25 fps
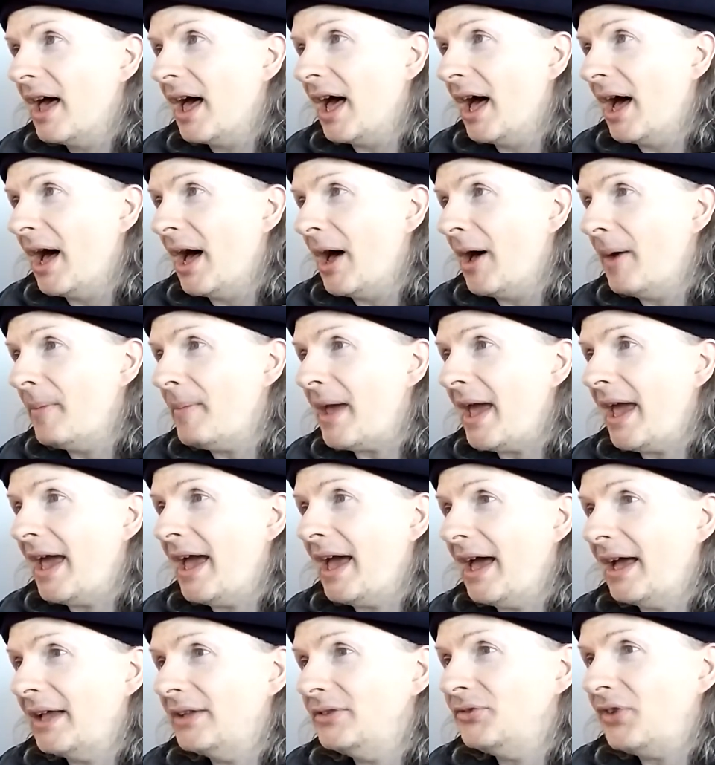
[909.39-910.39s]

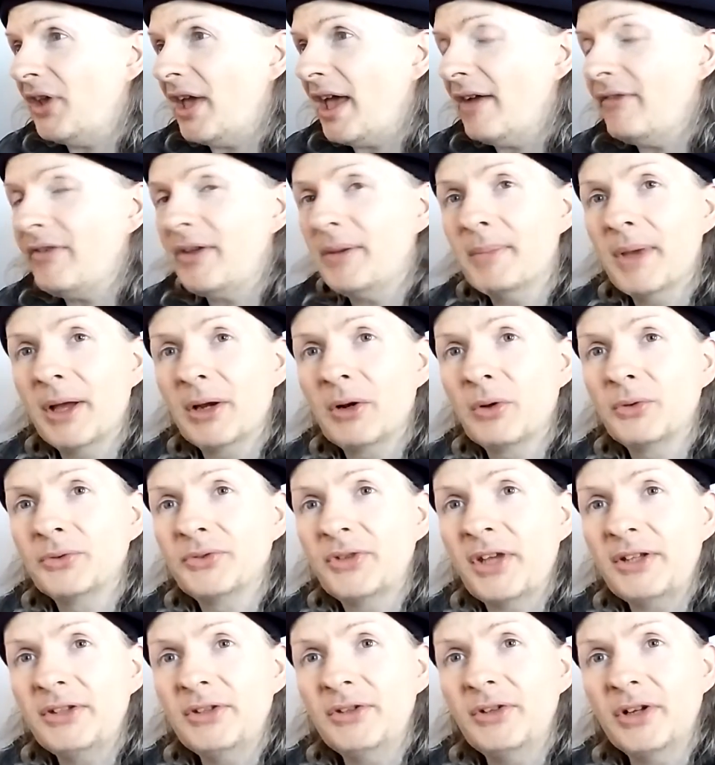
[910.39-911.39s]
and heavy metal
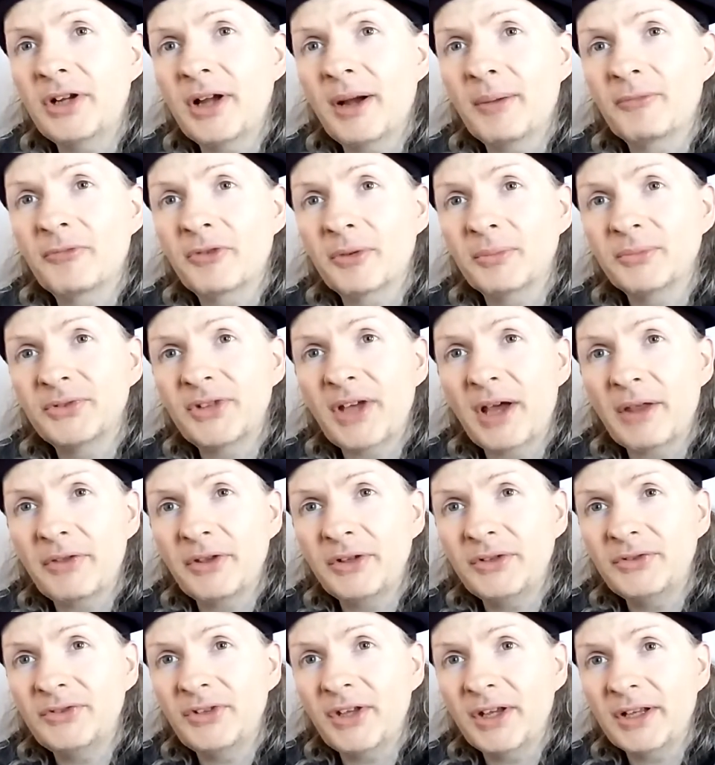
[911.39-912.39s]
tended to come from
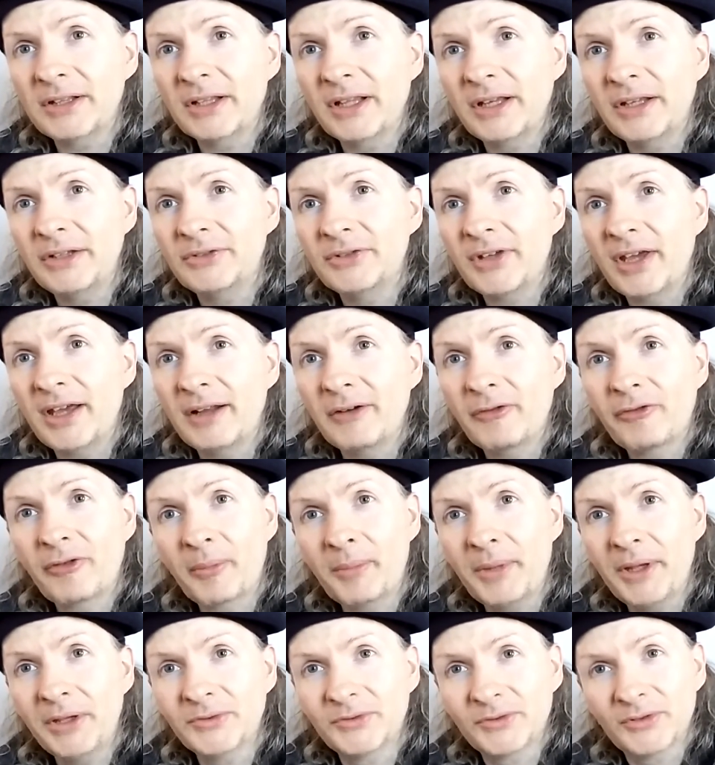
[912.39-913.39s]
Southeast England and
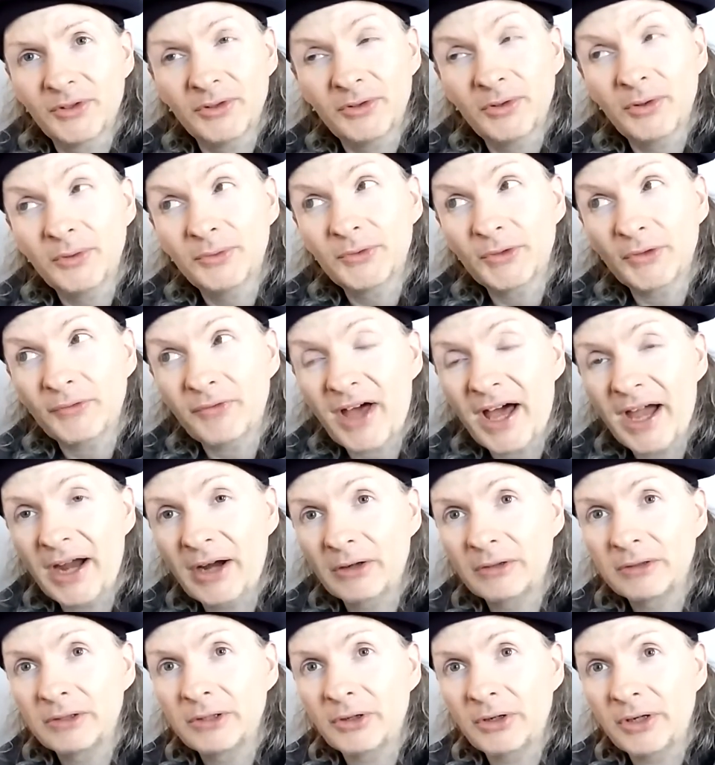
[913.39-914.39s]
from institutes of
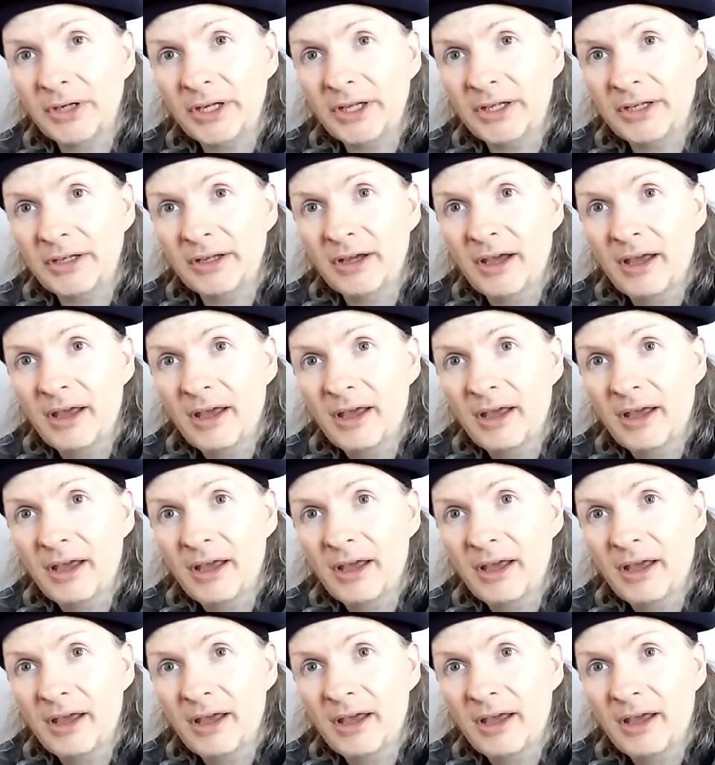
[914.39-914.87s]
higher learning,